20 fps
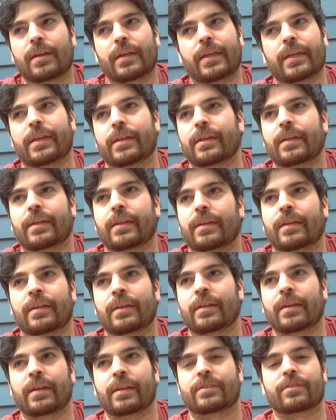
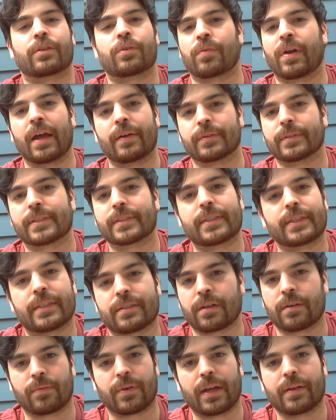it's unrivaled. It's
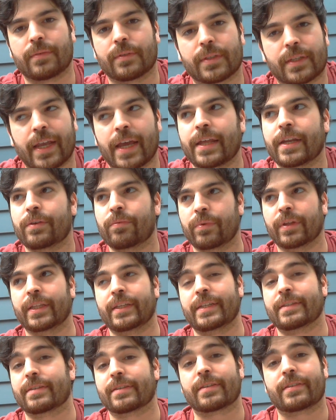unrivaled. Canon really
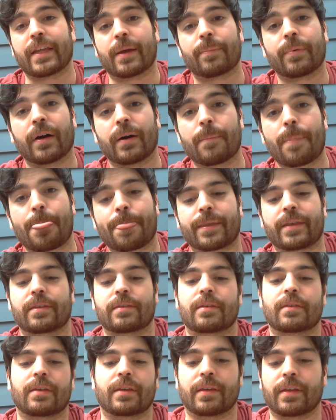needs to step up
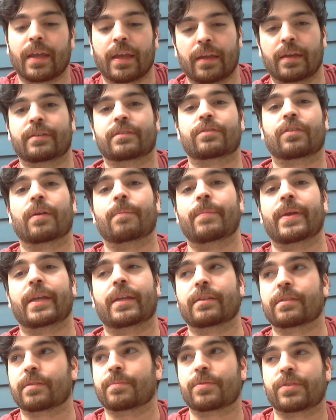and start
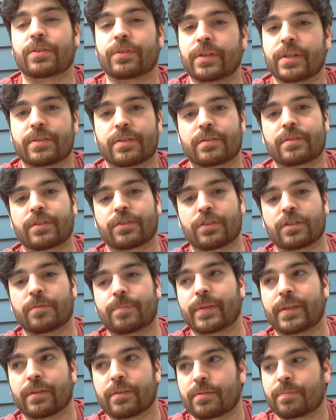making some serious decisions,
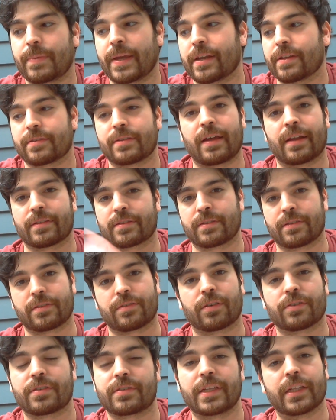because Panasonic's going to
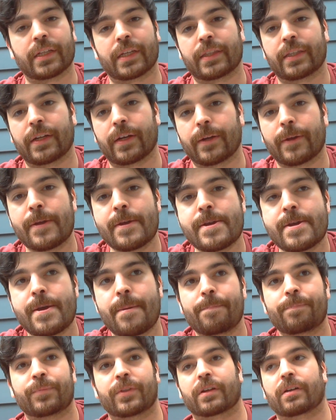start stealing
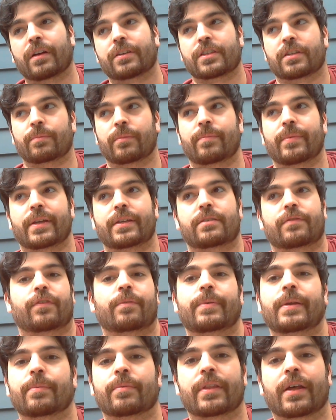their customer base for
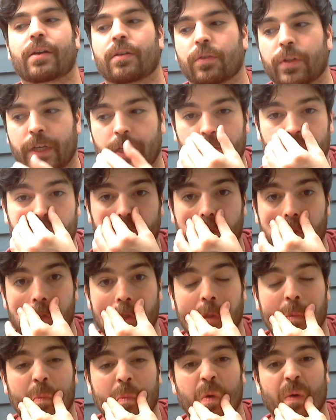people that are looking for
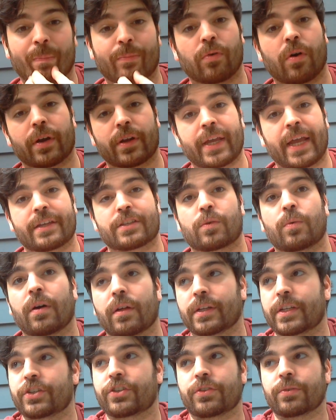more broadcast
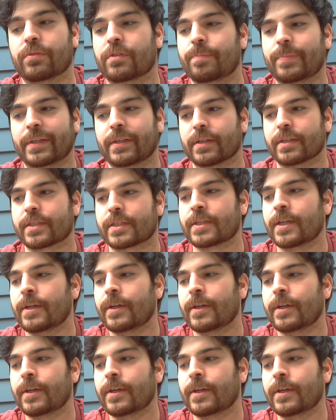quality shoots, because